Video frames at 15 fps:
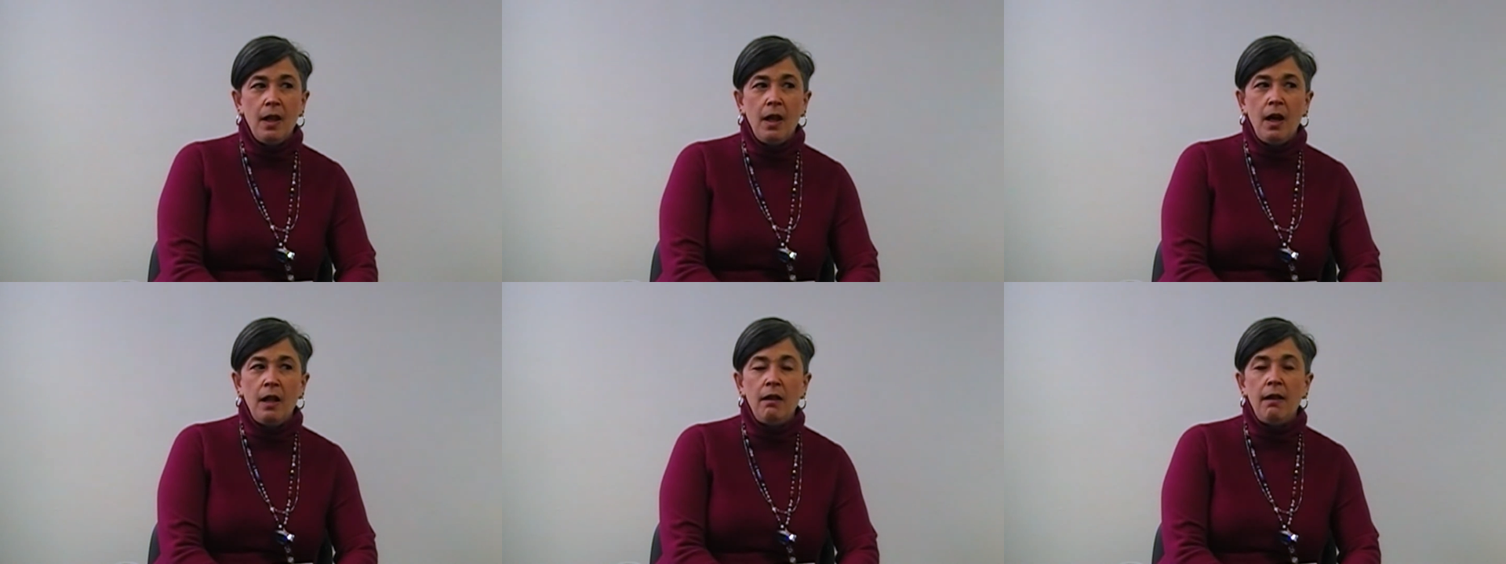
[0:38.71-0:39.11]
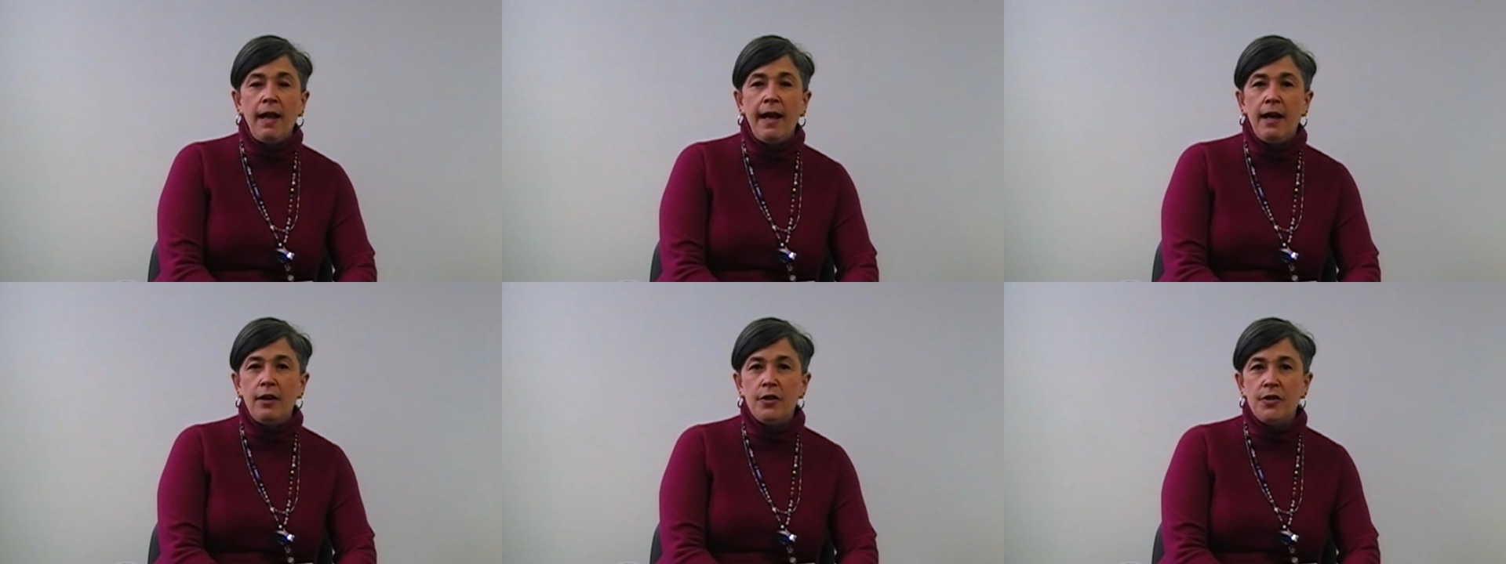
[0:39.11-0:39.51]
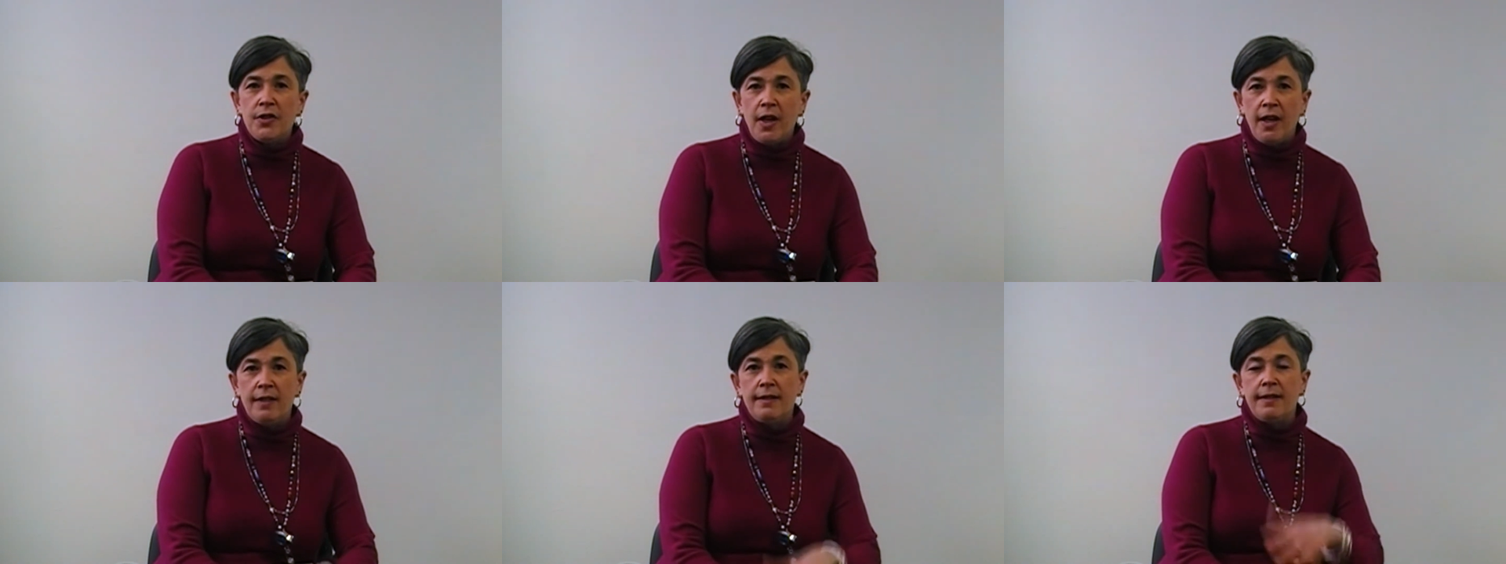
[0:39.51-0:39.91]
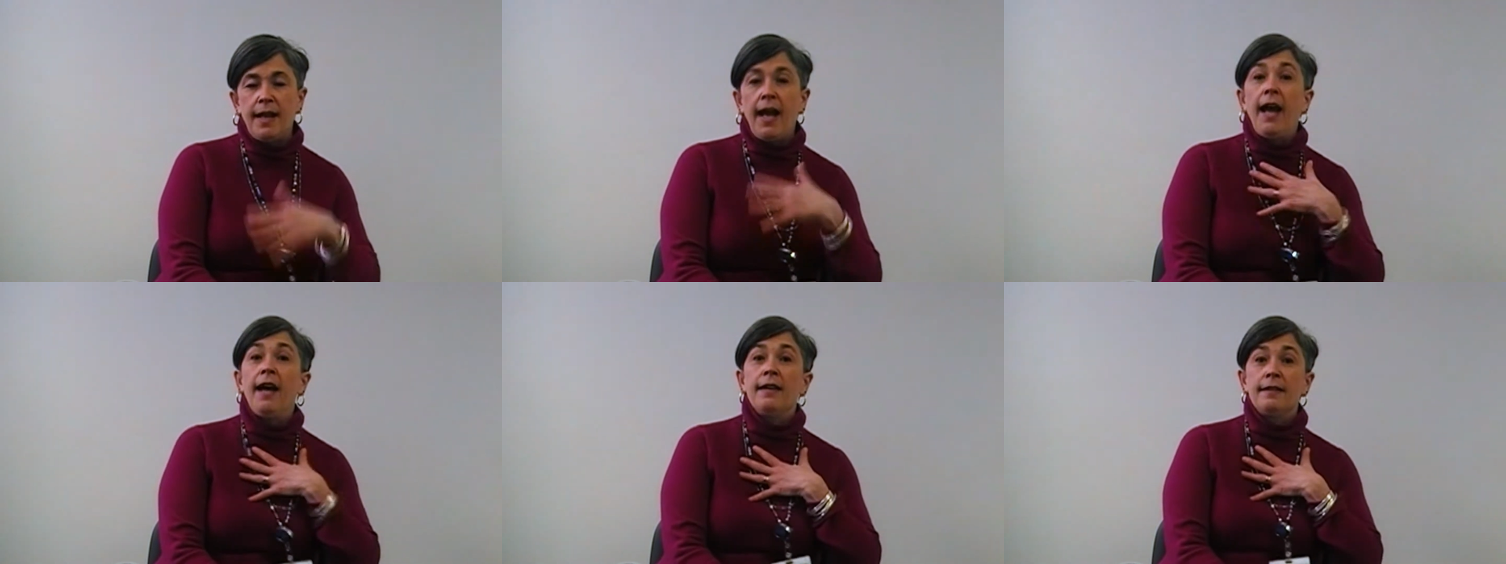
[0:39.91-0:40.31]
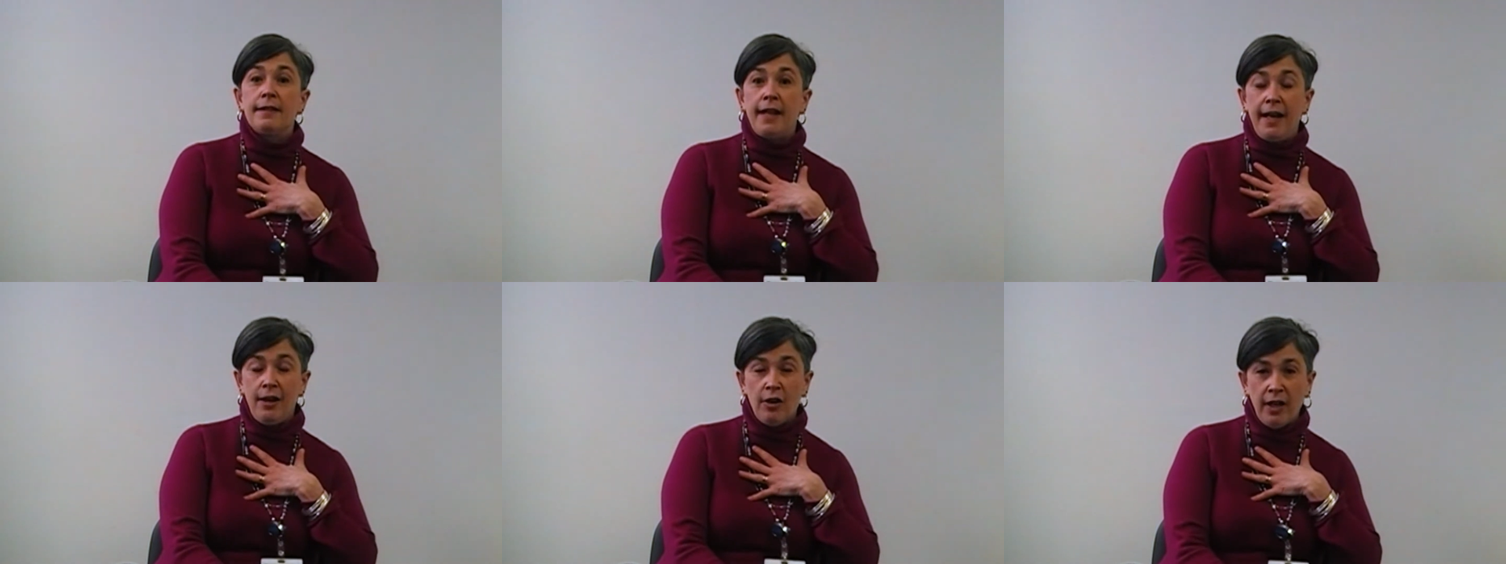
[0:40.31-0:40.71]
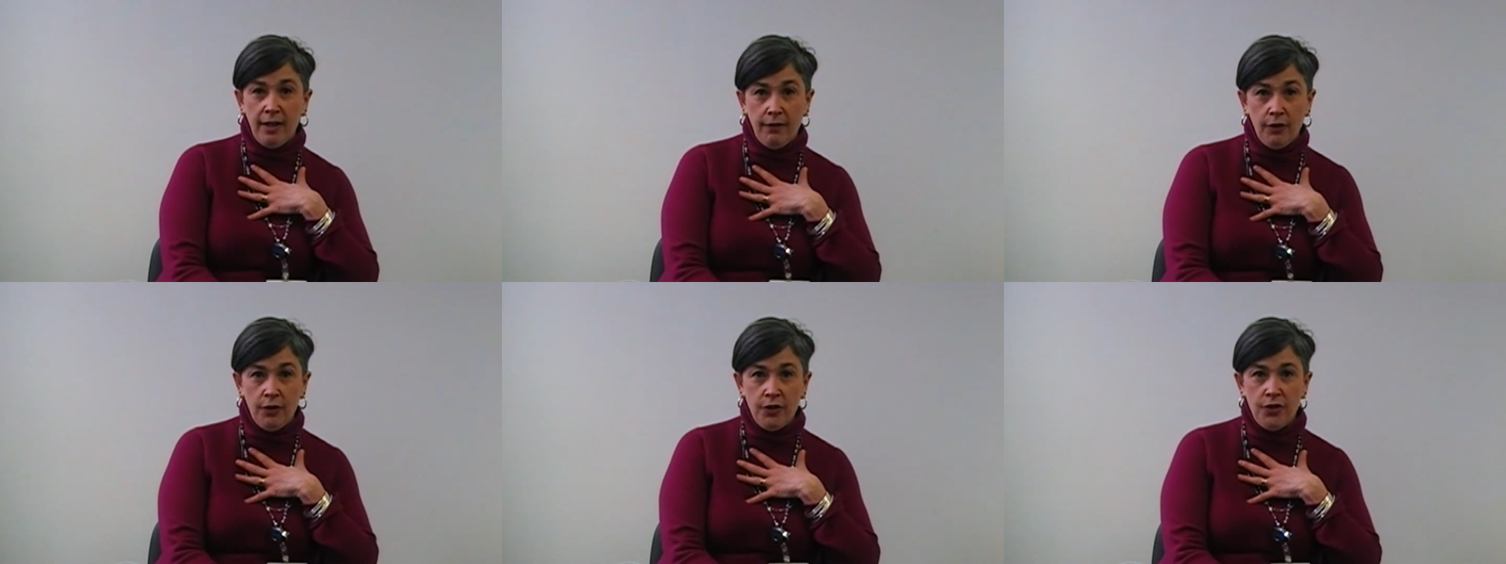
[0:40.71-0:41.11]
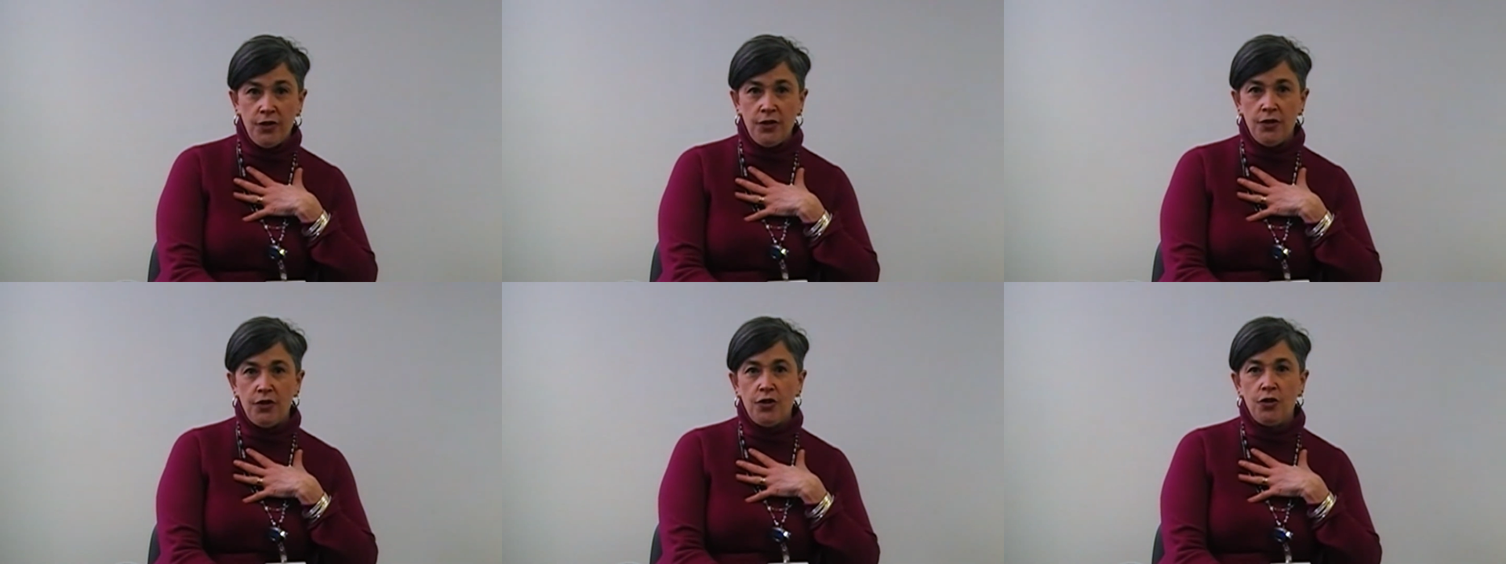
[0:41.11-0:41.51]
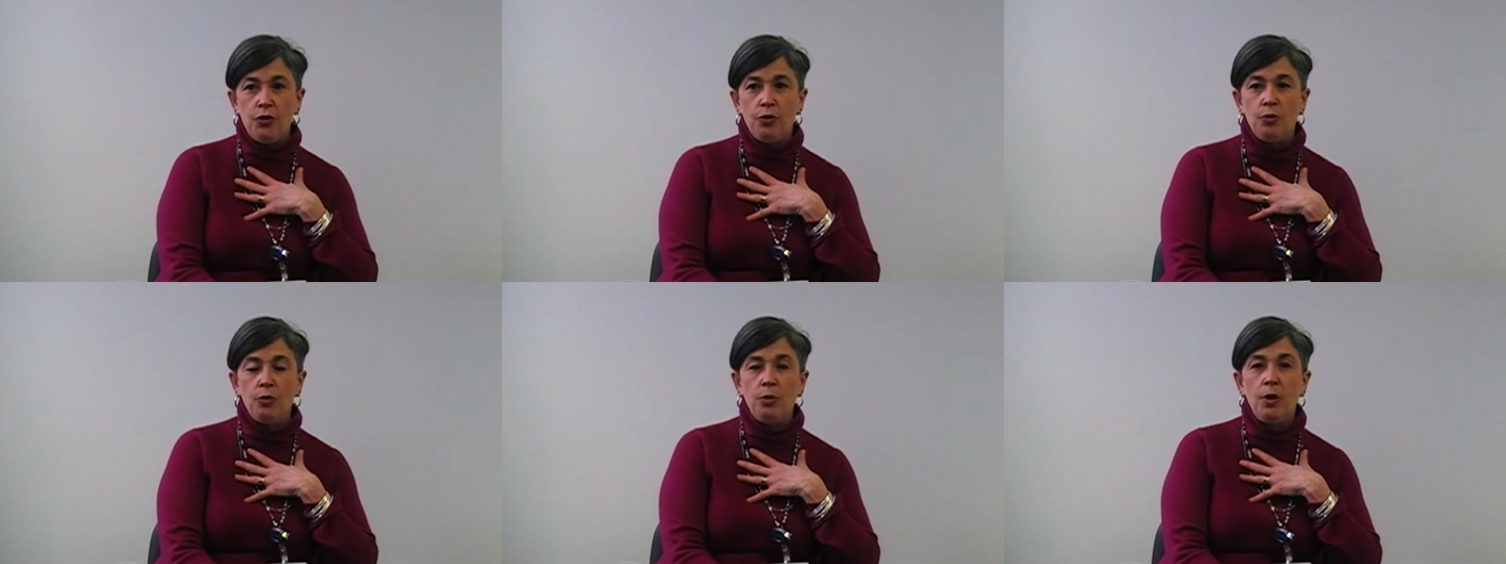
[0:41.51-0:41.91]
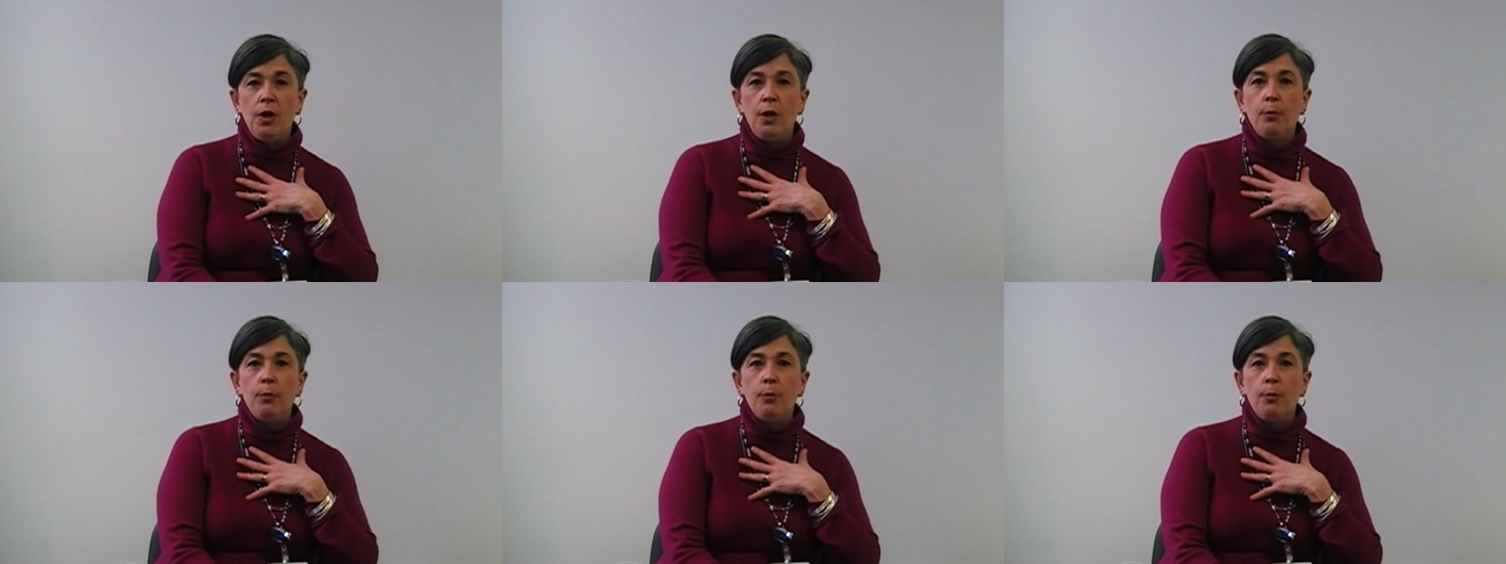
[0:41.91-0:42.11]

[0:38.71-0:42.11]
allows us as caregivers to